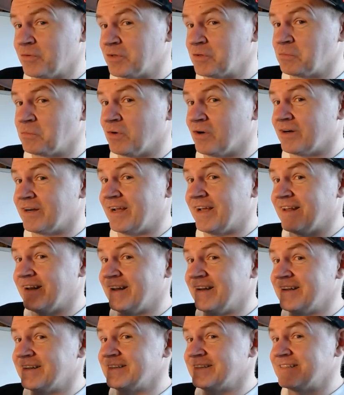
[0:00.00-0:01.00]
didn't work, and I
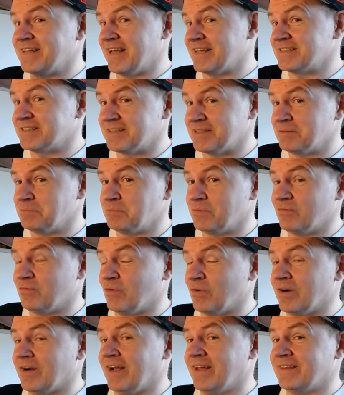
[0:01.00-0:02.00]
didn't test it
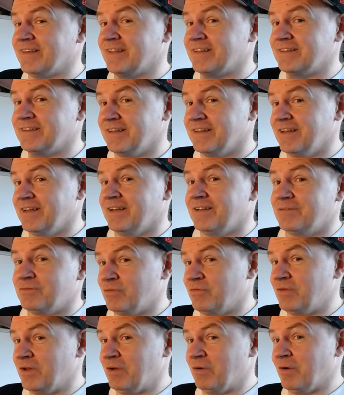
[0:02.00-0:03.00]
before, and then the
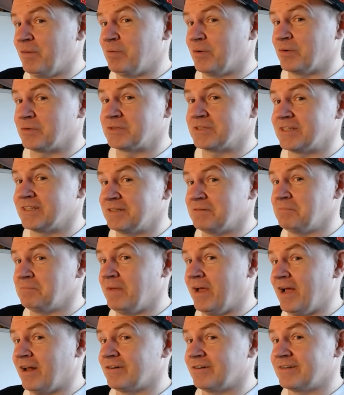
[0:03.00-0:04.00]
video I posted didn't
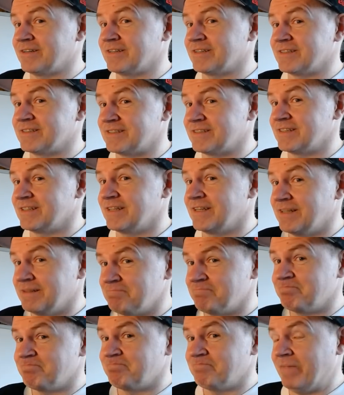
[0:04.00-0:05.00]
matter, because,
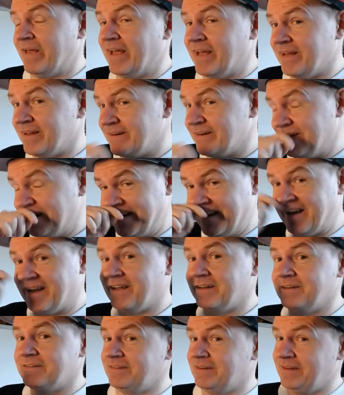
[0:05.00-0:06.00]
and I
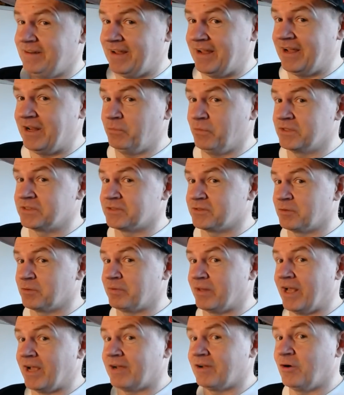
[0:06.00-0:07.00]
had I had Whistler
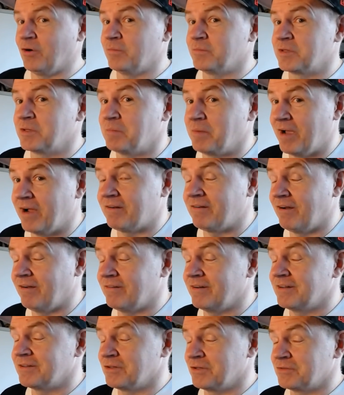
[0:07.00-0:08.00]
Blackcomb in the
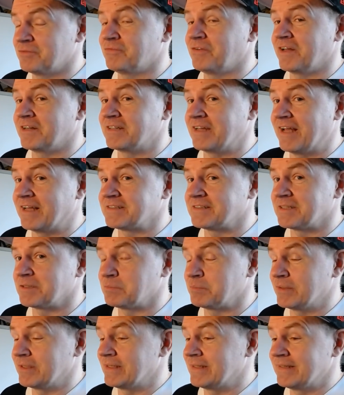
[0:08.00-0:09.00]
background, and it looked fantastic,
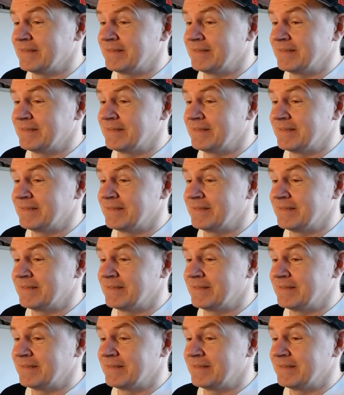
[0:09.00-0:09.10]
but,